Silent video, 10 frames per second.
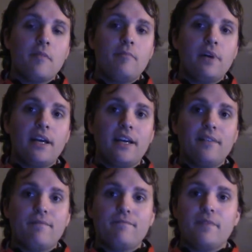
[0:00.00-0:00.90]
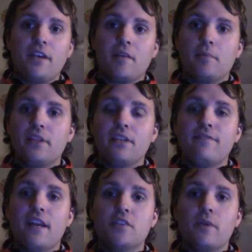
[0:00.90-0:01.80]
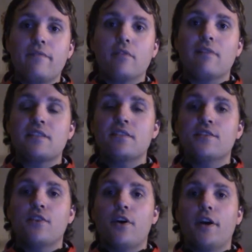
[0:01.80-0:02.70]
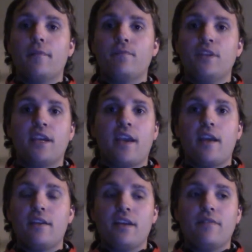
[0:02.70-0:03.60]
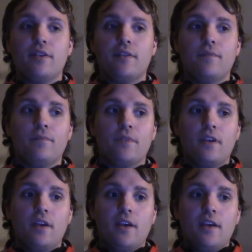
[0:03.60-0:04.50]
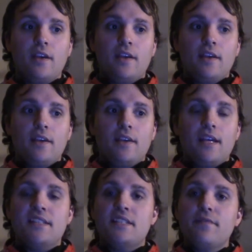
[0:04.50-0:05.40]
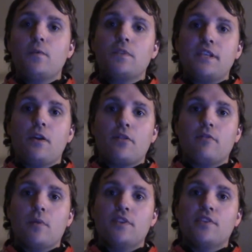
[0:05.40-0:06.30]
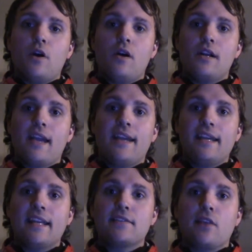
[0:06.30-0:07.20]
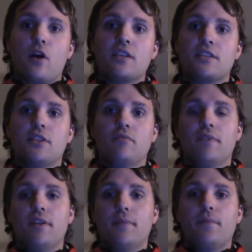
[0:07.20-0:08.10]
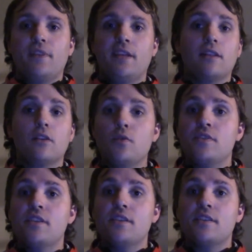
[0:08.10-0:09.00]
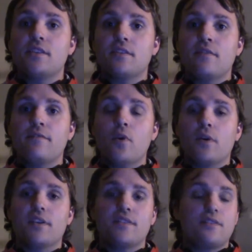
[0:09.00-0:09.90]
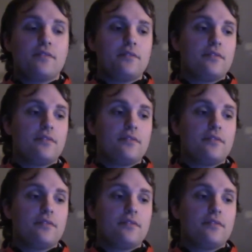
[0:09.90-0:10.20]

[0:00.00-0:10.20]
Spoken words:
but it completely fades away for the rest of the song. You can't even... It's difficult to hear throughout the song, and it gets lost in the rhythm. It loses focus.